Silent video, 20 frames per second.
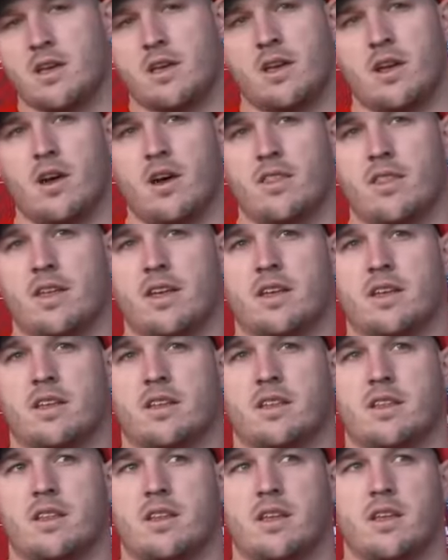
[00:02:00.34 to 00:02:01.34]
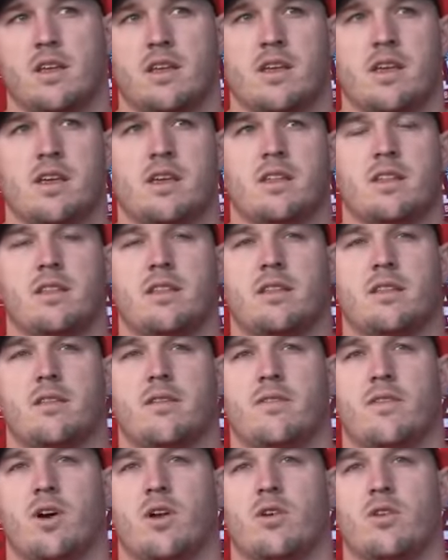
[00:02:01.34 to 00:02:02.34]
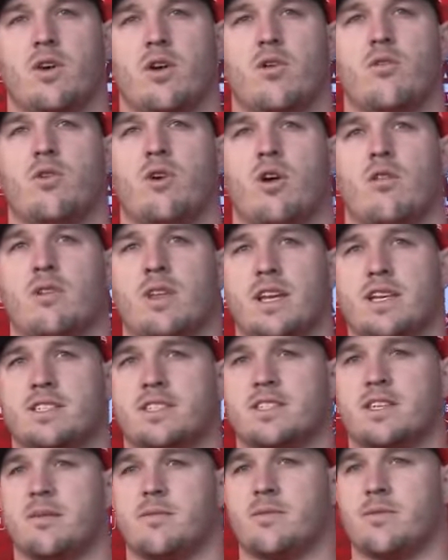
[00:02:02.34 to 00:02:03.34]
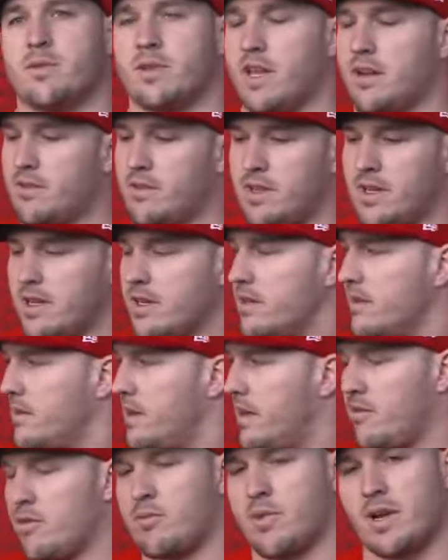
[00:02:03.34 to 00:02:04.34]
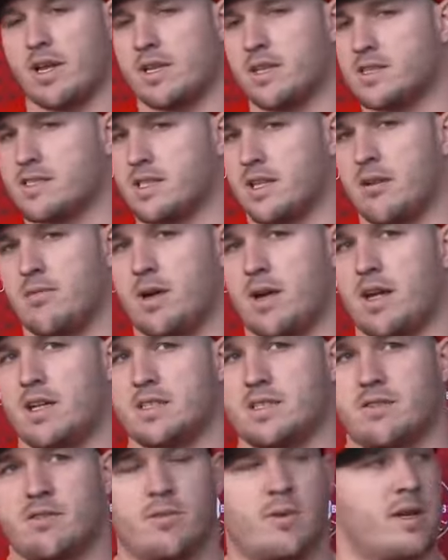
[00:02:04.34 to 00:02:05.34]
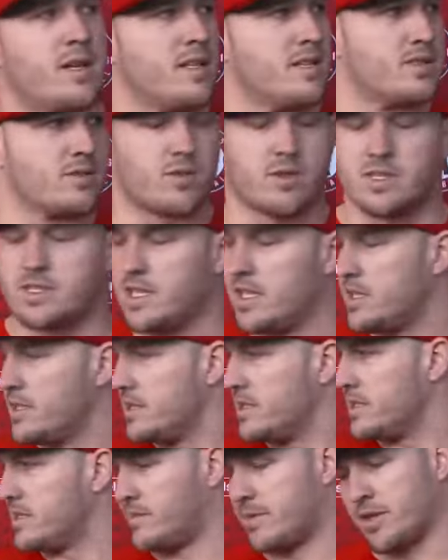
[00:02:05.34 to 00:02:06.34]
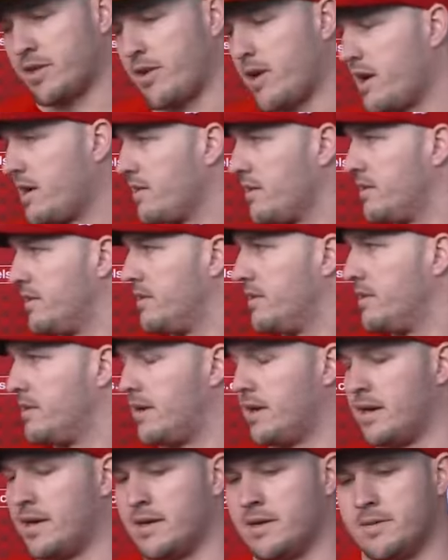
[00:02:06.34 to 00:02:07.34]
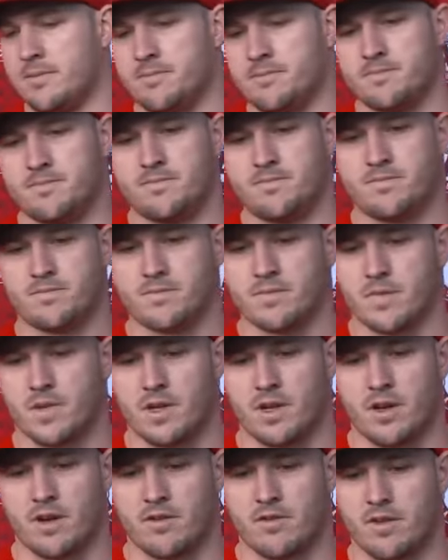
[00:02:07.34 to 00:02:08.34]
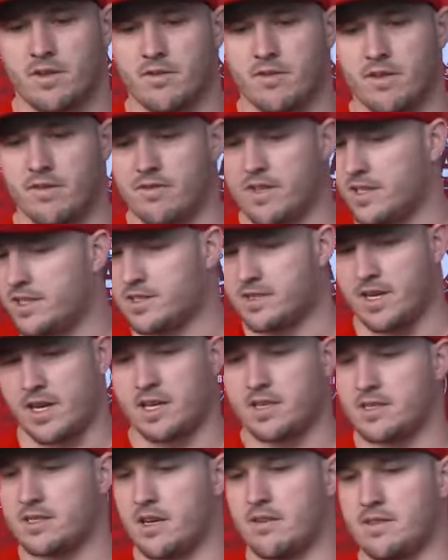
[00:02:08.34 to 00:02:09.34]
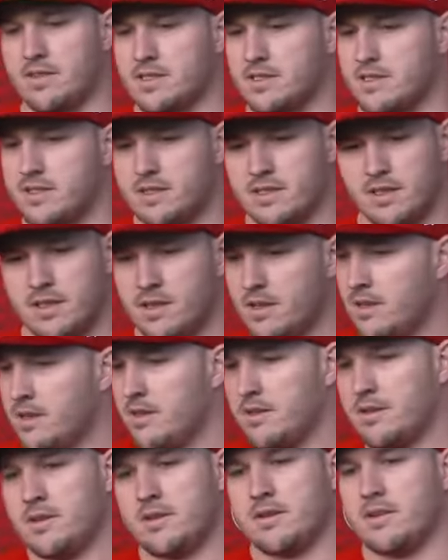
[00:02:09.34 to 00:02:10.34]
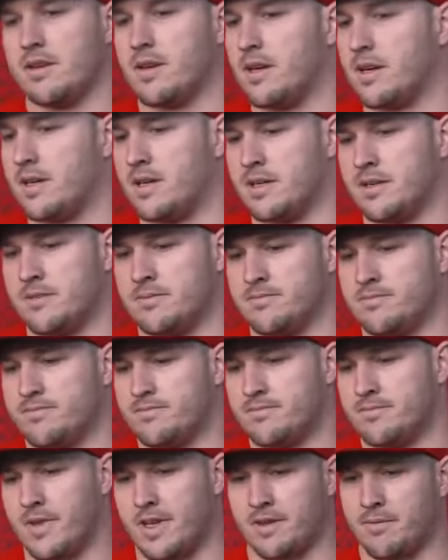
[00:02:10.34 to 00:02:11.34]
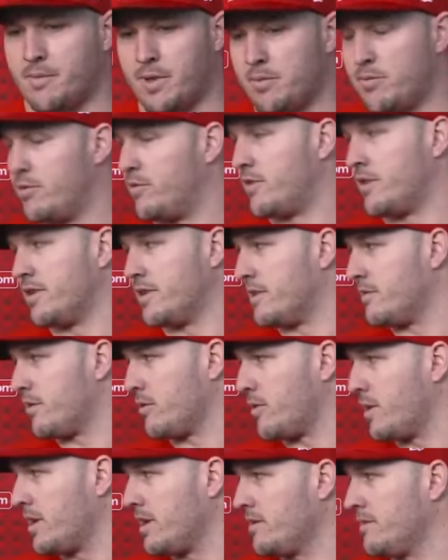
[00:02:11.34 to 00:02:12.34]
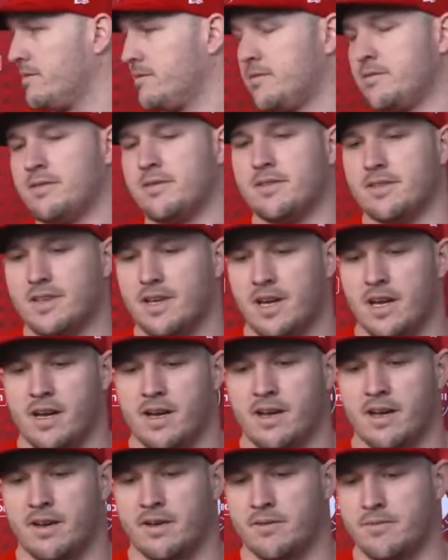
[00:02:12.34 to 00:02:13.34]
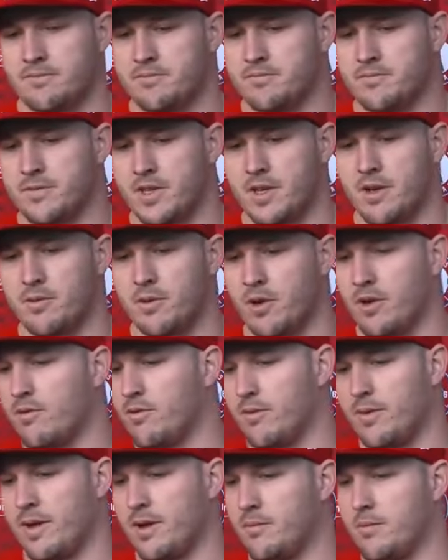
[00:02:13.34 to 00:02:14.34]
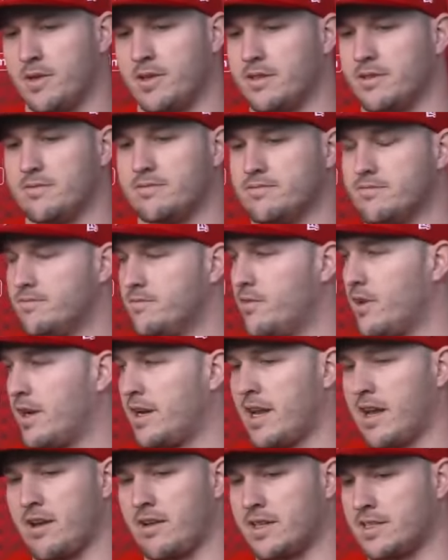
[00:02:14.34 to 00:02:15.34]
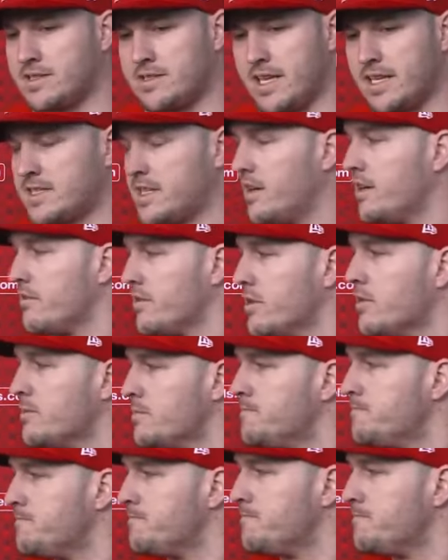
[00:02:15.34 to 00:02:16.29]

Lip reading: you know, I think the overall relationship with everybody in this clubhouse, everybody in this organization, it's been great. You know, if things change, obviously, and people feel a different way, you know, we'll go from there. But right now, that's how I feel.